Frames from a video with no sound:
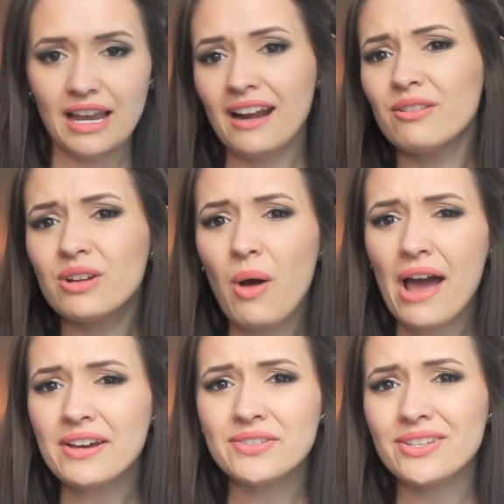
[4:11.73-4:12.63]
I don't know
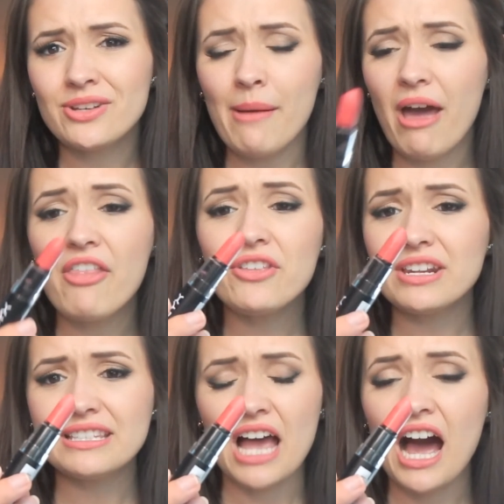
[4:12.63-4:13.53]
how else to describe it other
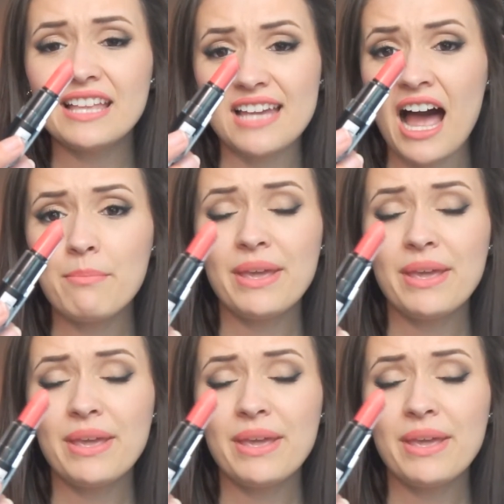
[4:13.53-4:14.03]
than it's hot